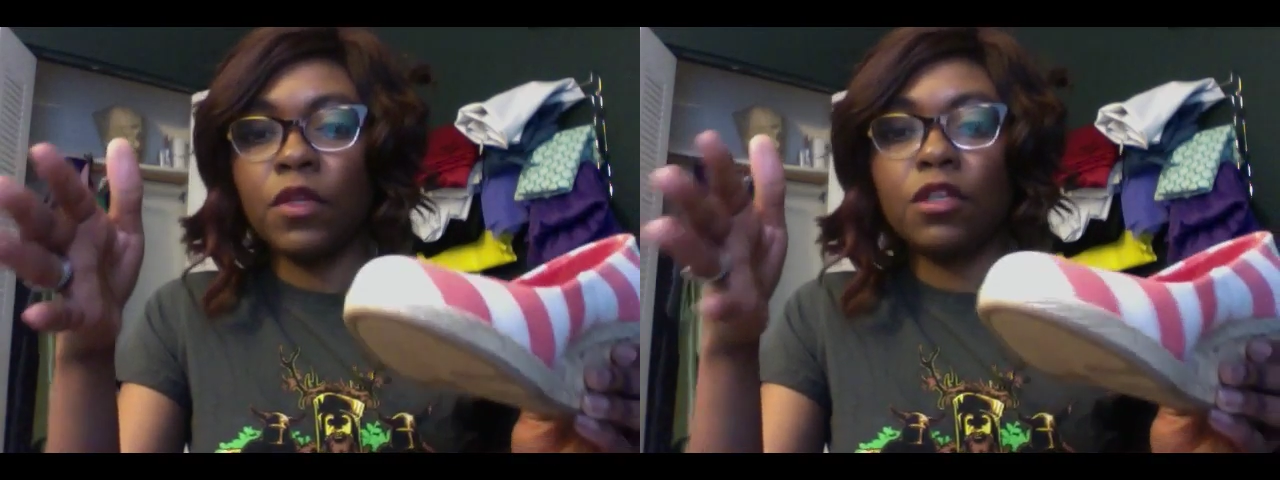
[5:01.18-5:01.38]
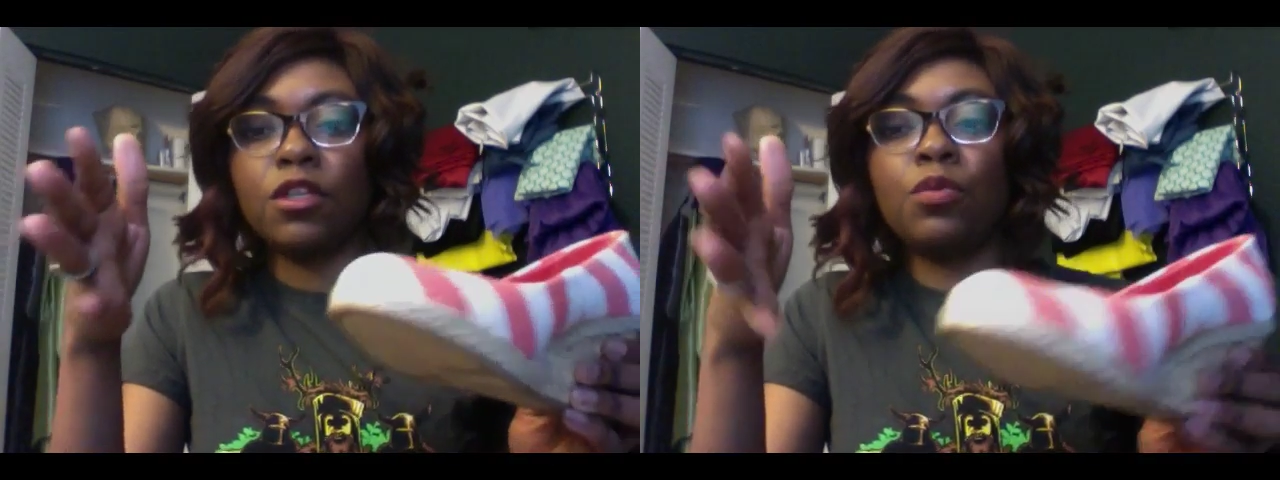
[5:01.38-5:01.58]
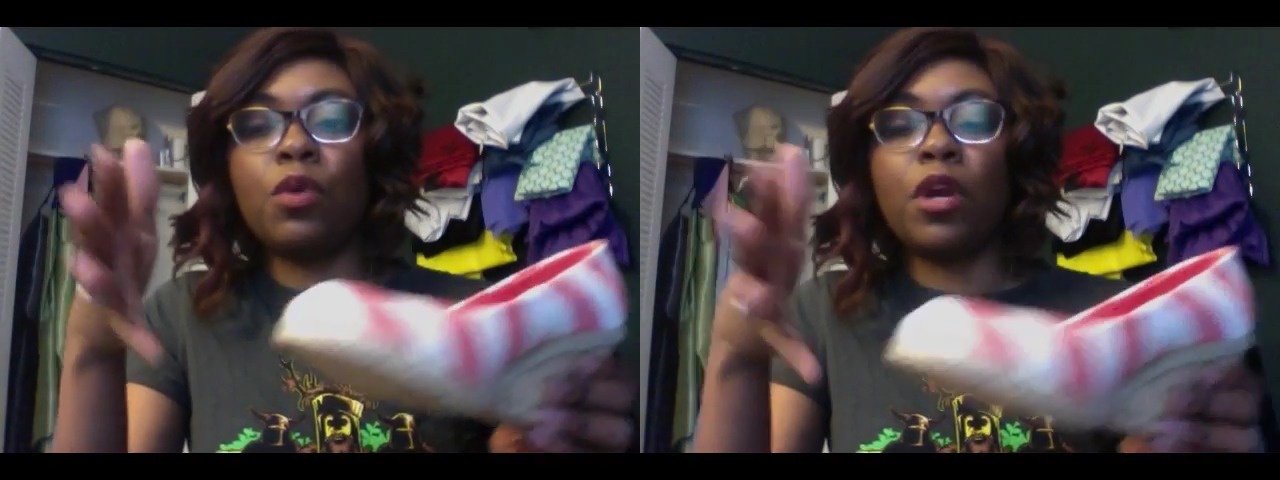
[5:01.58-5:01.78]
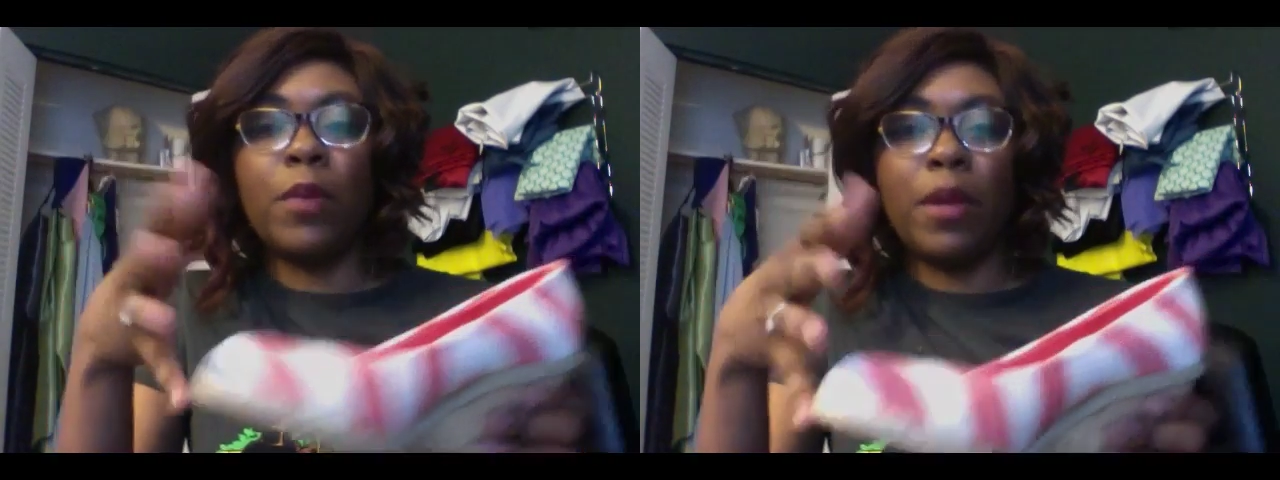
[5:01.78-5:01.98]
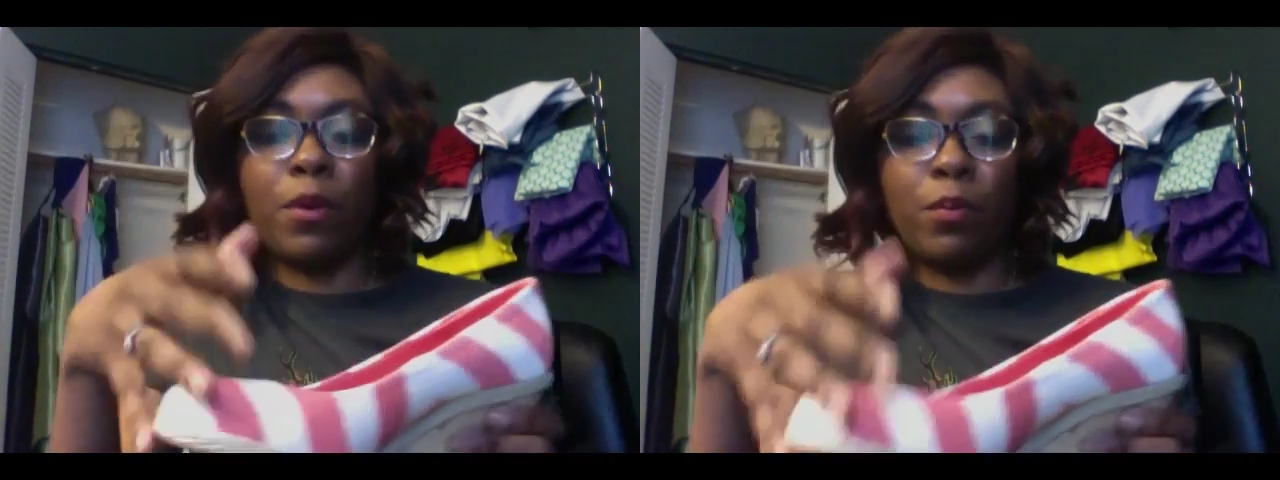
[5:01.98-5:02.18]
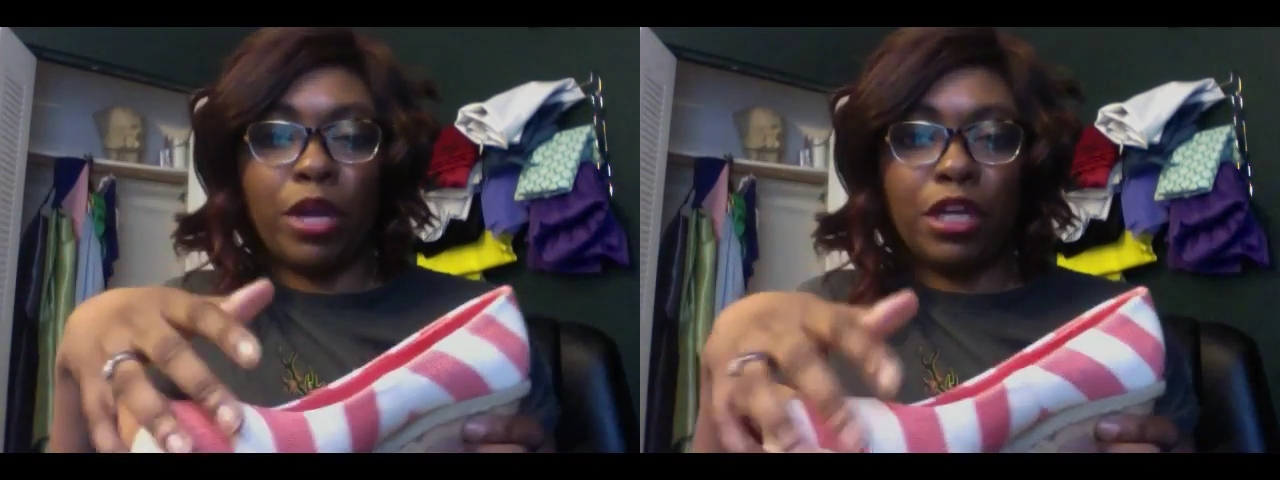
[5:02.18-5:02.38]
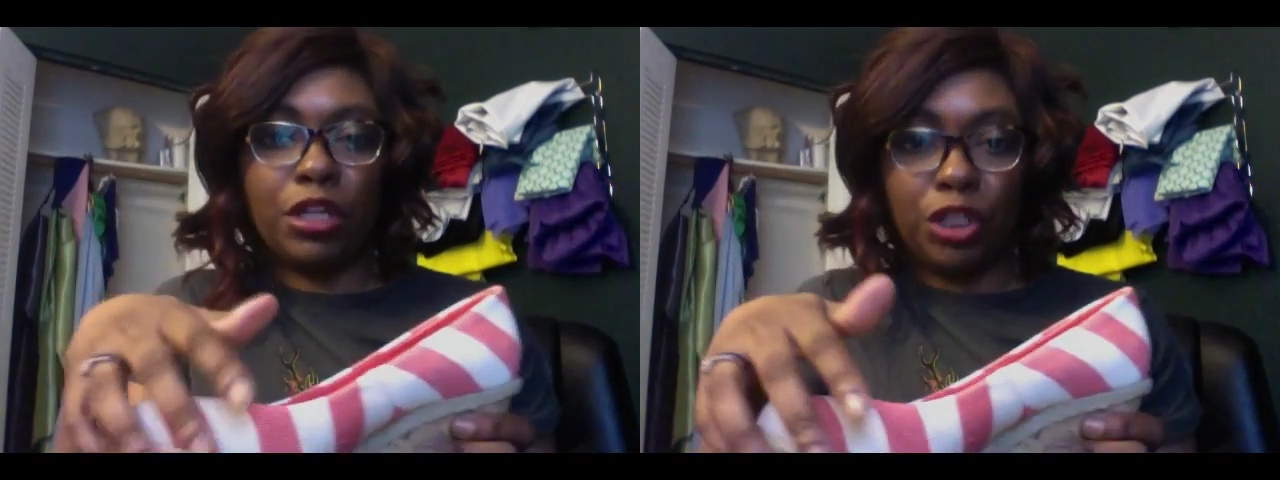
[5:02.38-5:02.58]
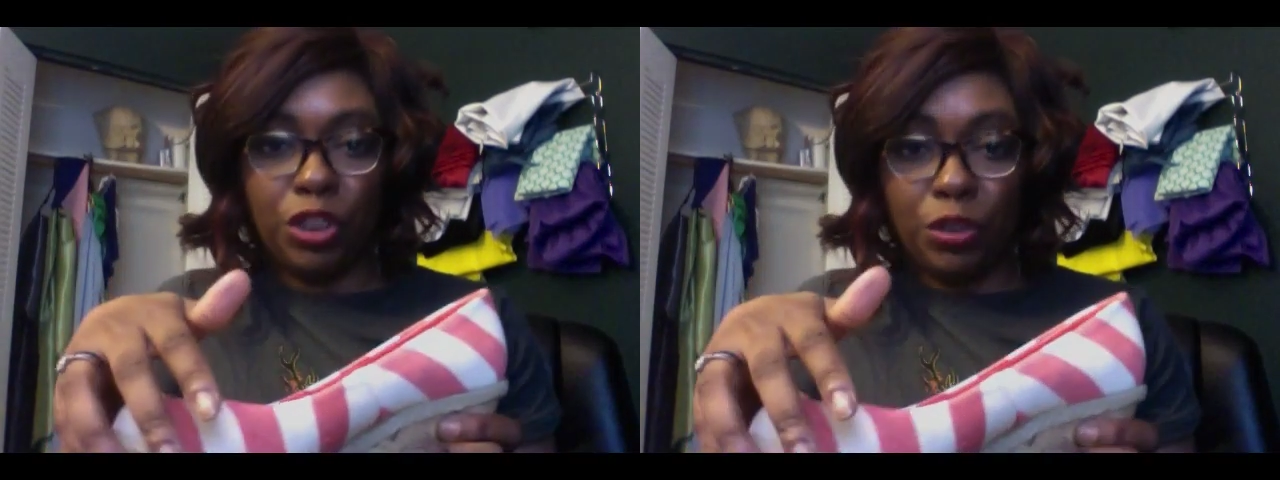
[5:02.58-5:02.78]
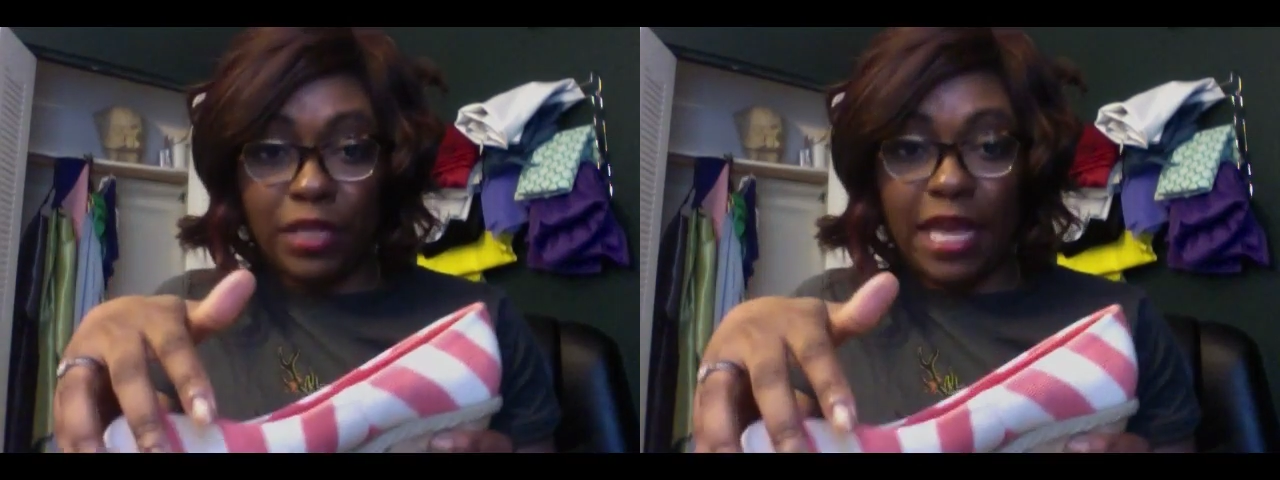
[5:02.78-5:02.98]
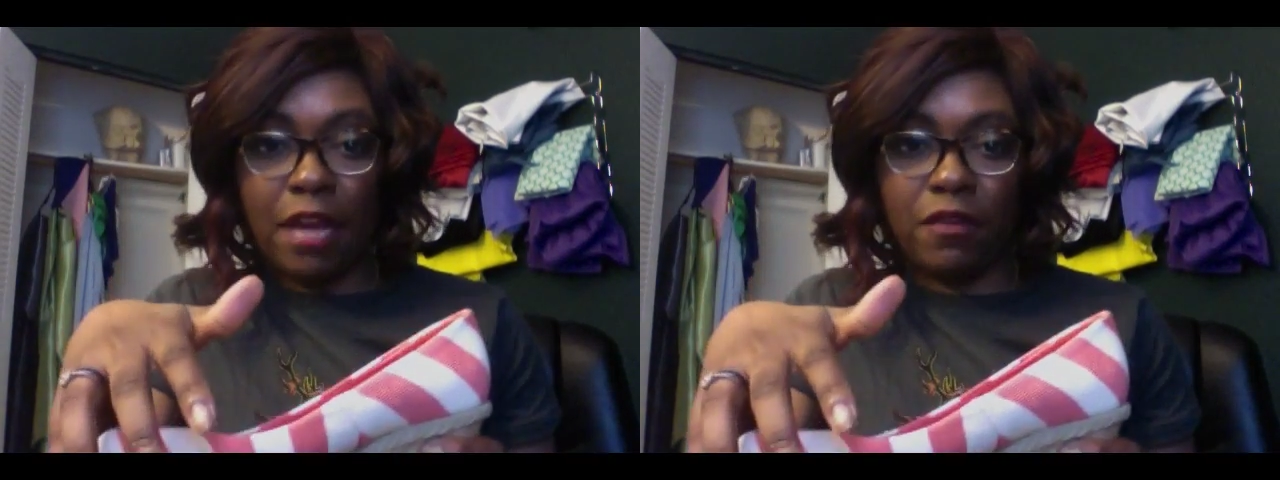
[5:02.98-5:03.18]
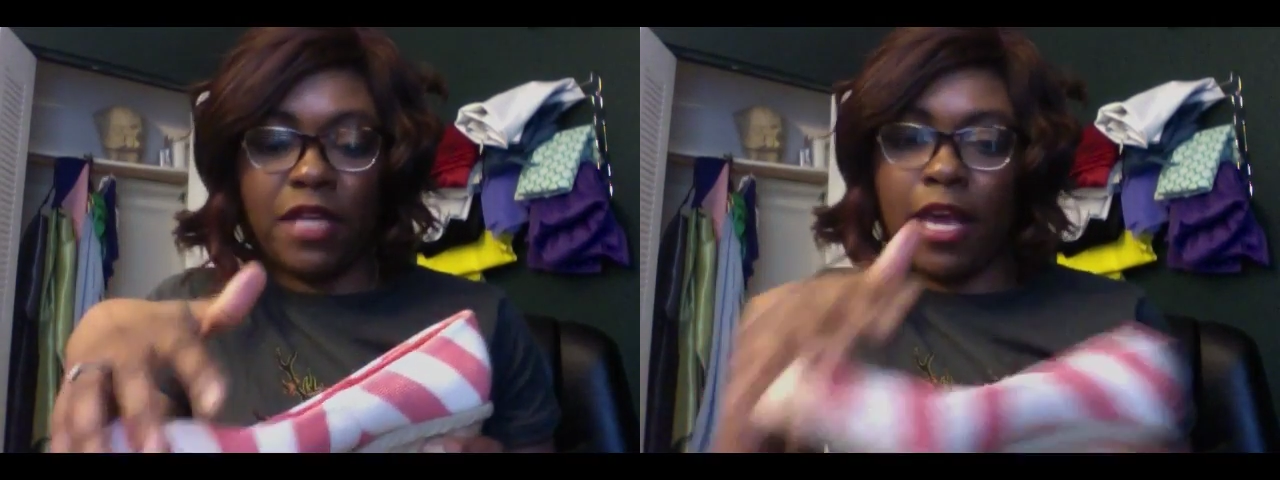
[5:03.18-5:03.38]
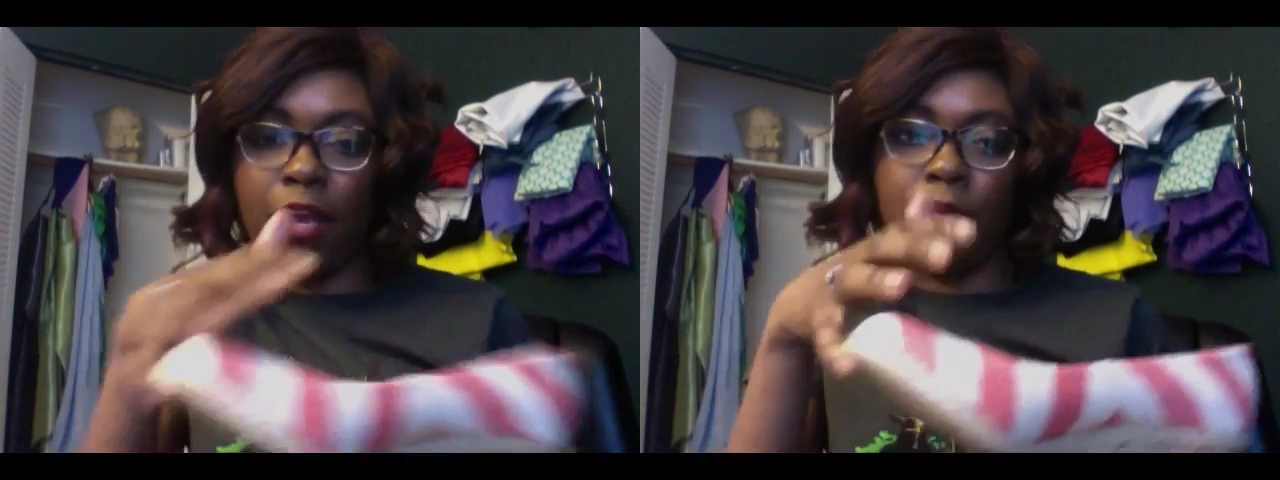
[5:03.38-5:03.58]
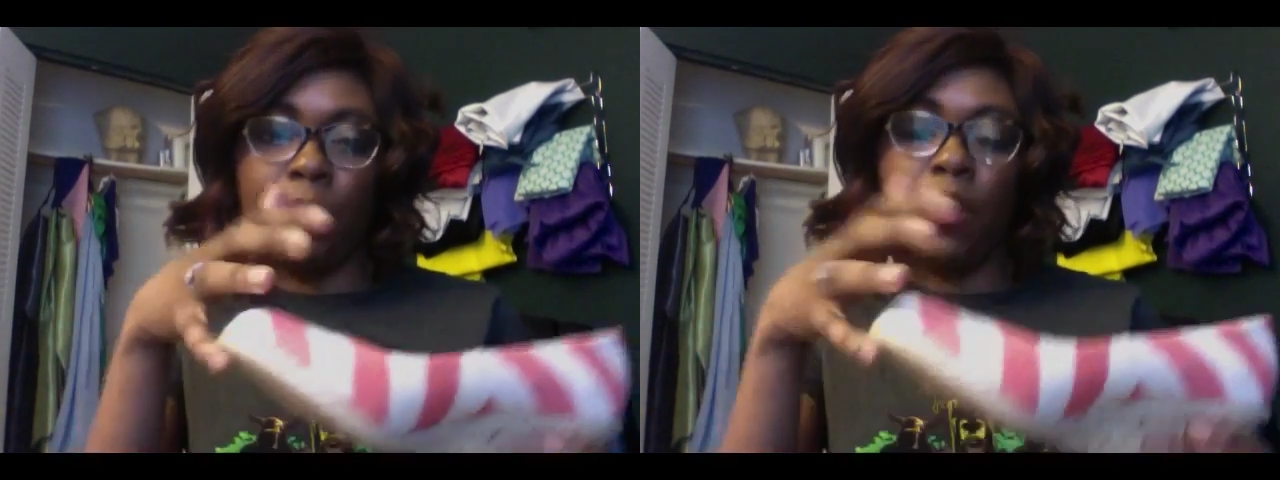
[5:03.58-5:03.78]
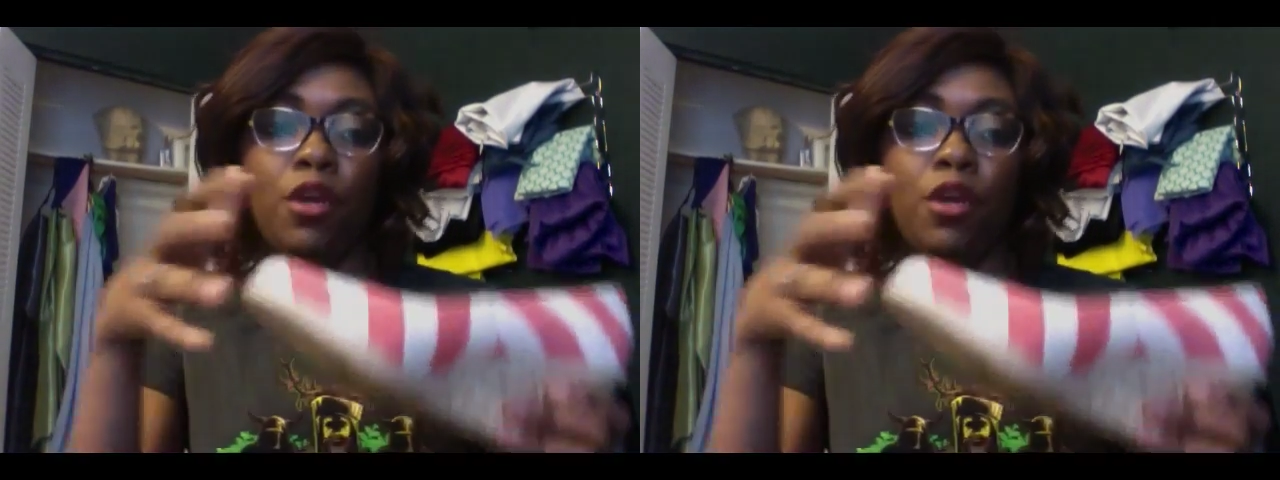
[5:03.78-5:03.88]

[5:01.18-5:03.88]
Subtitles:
You want to be able to break in your shoes ahead of time.